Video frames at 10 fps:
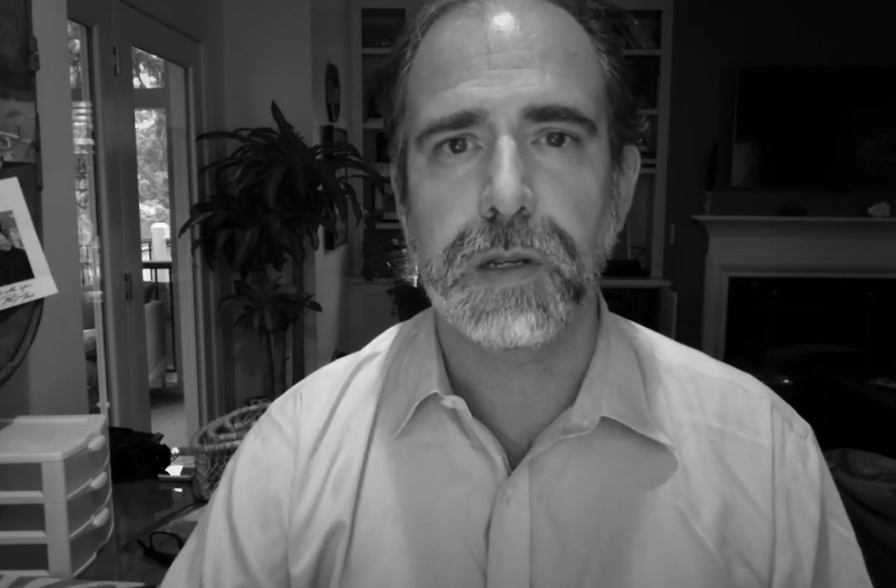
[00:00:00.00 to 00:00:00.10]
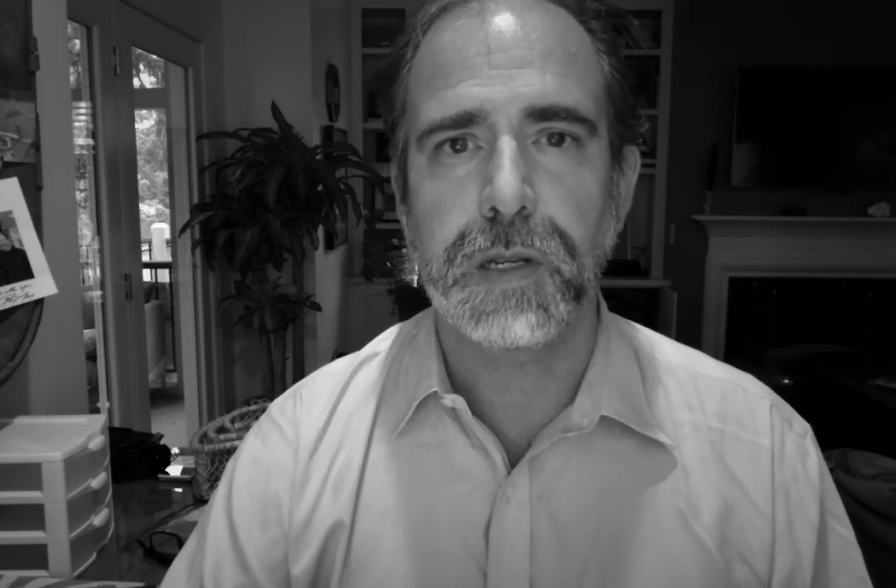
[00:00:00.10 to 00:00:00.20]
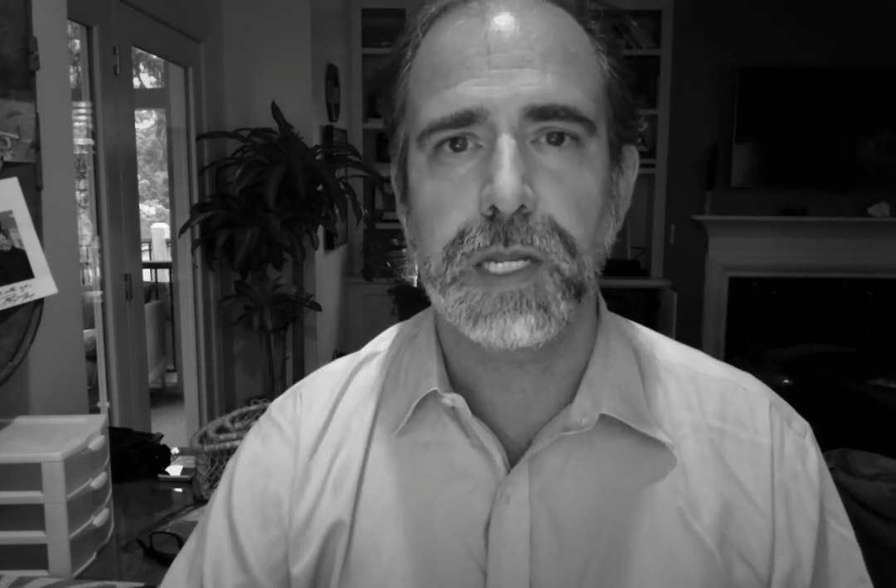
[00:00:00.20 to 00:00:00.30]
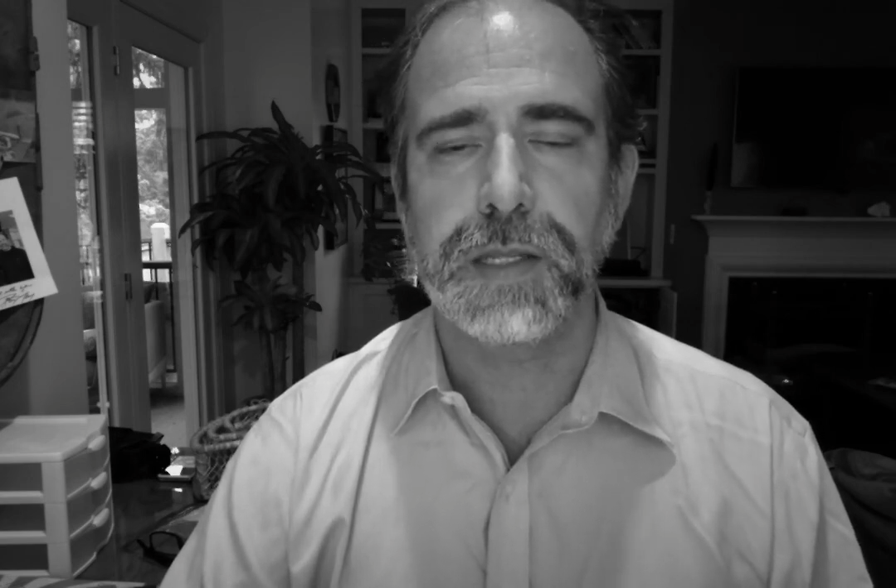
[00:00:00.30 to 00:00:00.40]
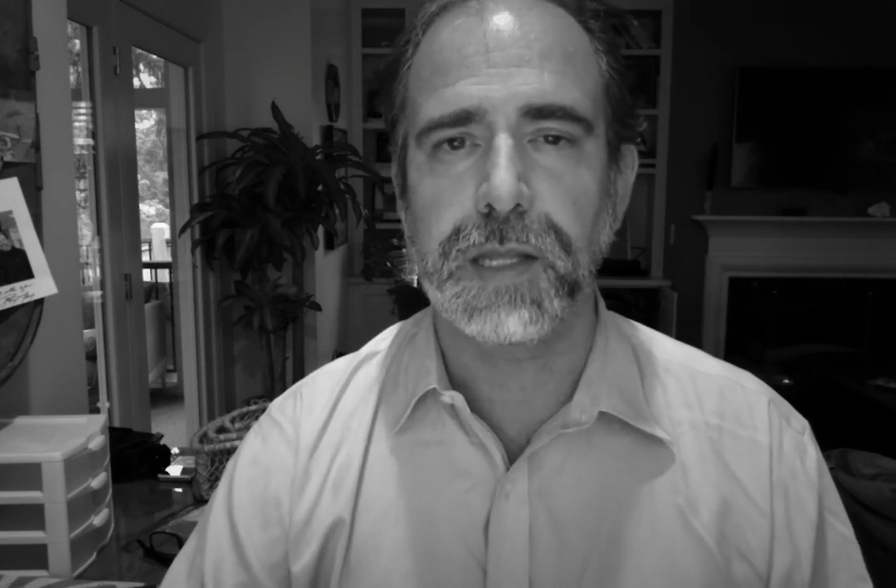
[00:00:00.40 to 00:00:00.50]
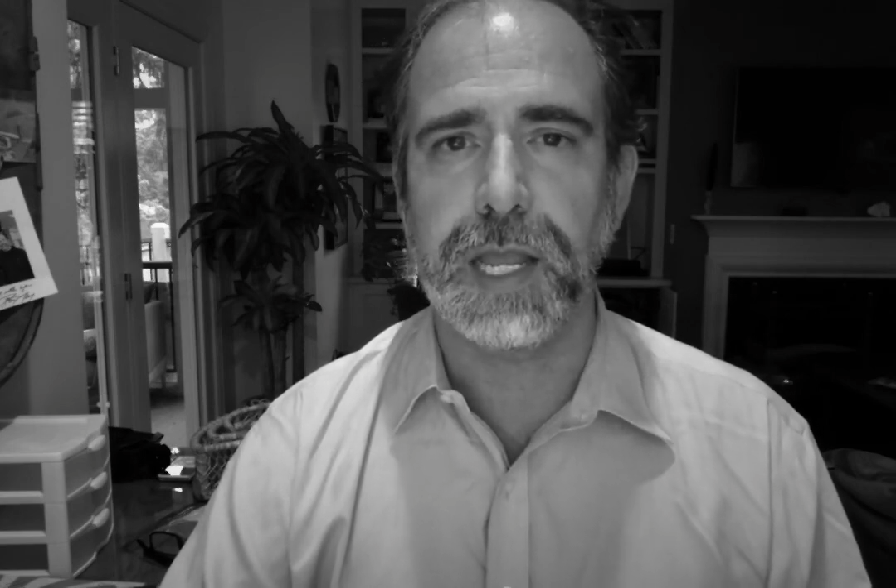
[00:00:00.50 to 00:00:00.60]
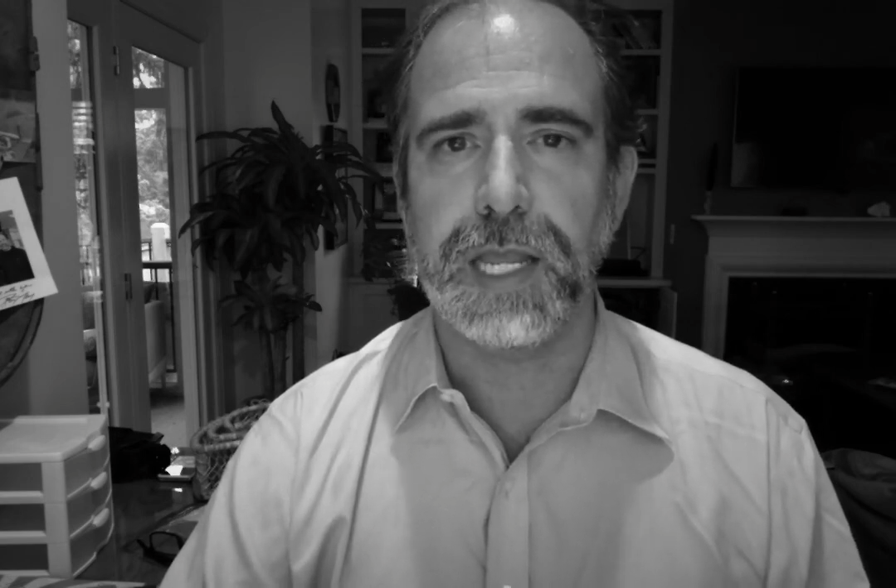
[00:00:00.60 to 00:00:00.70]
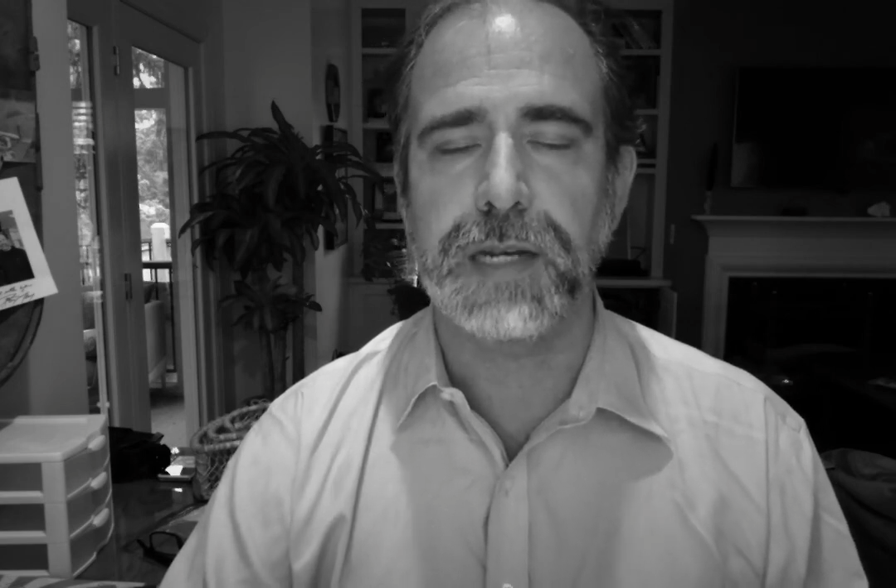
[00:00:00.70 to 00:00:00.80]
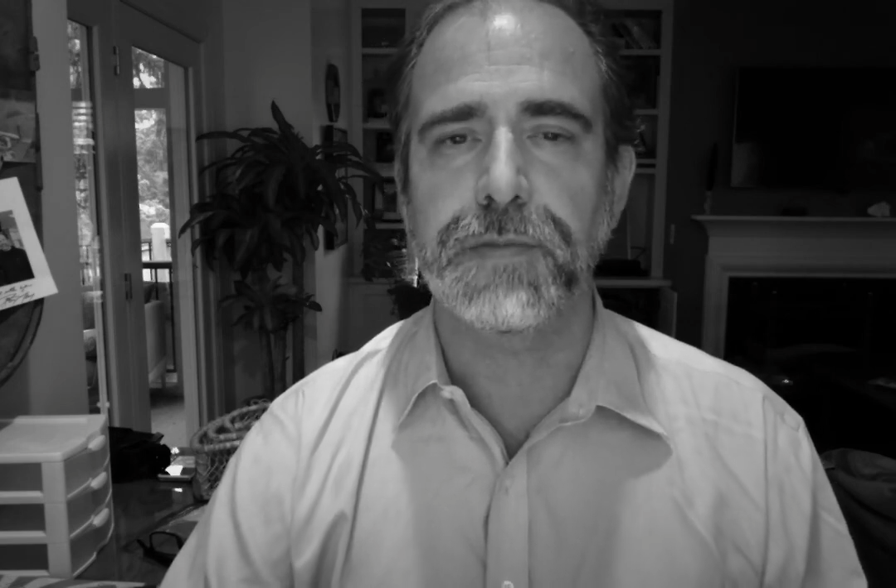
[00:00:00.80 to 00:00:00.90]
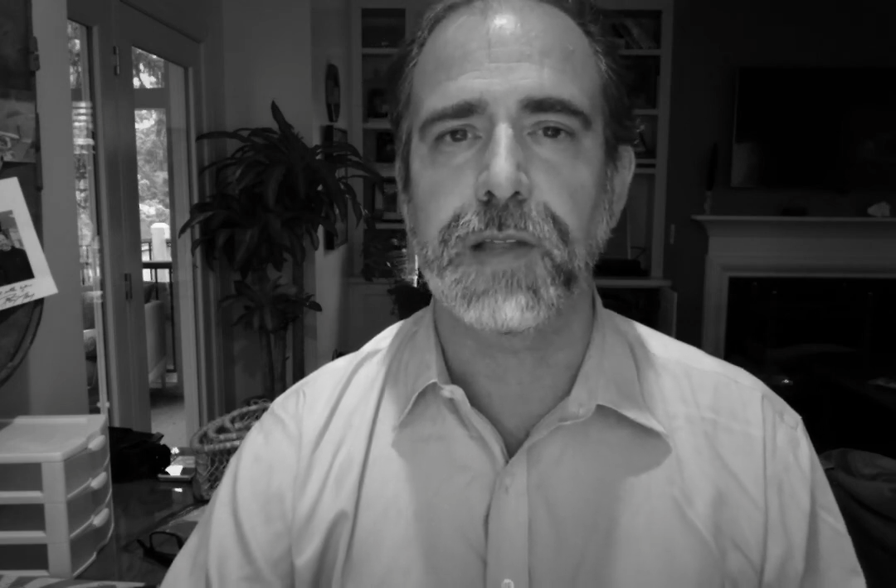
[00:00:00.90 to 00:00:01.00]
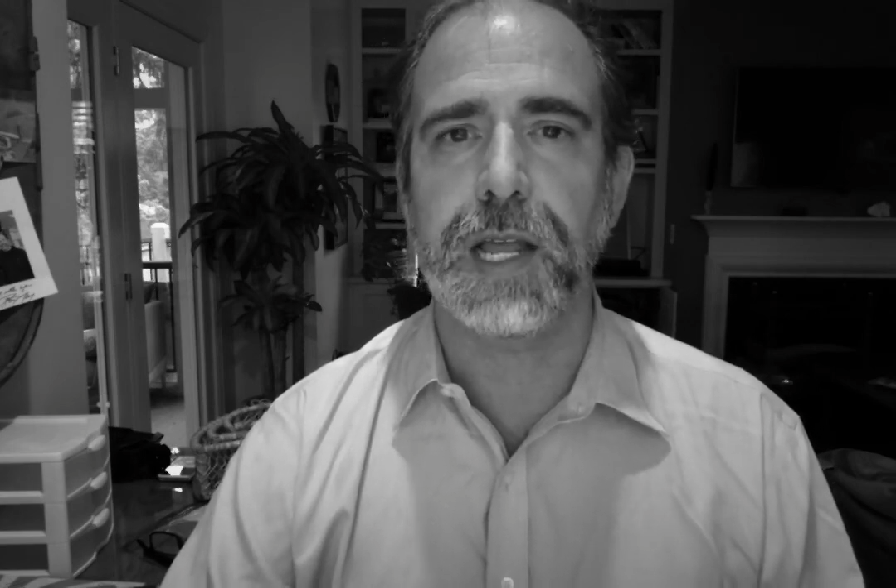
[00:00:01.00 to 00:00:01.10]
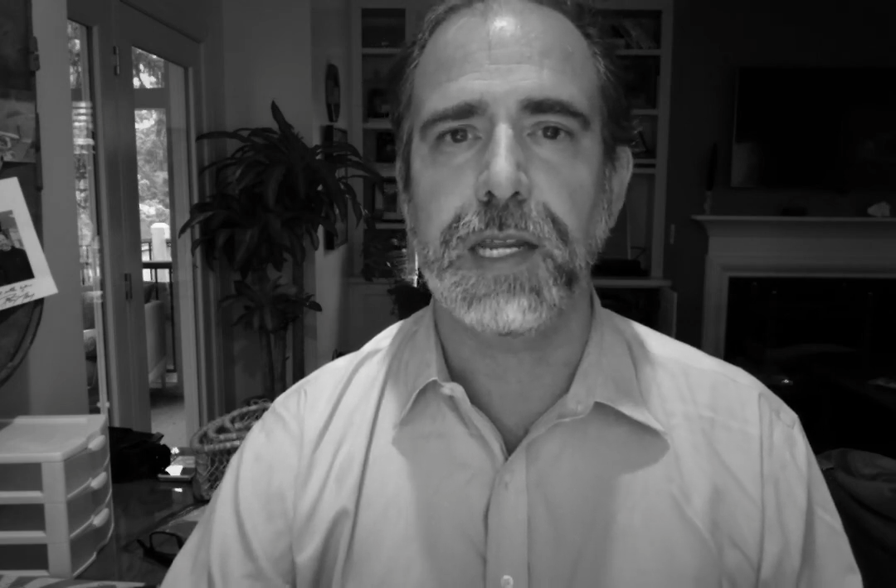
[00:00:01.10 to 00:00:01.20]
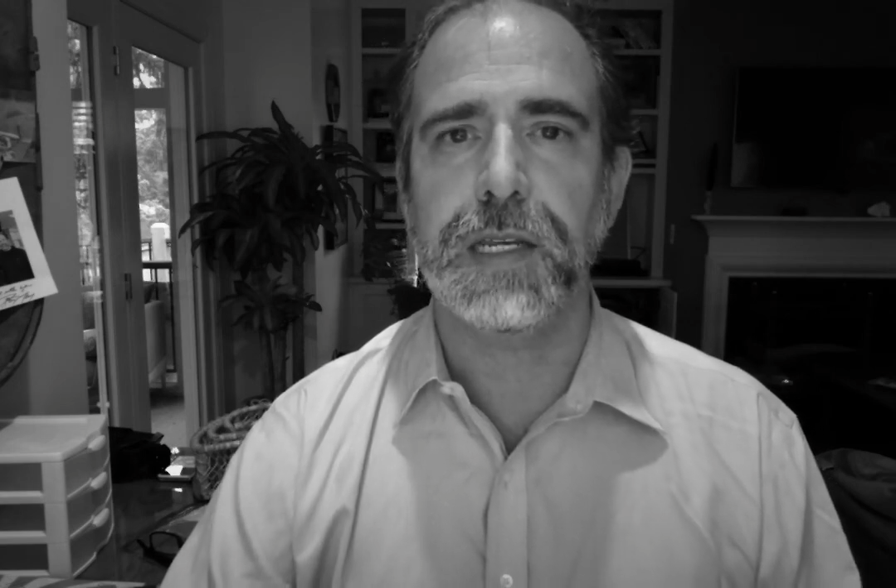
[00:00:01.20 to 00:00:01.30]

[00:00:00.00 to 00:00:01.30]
in the land of light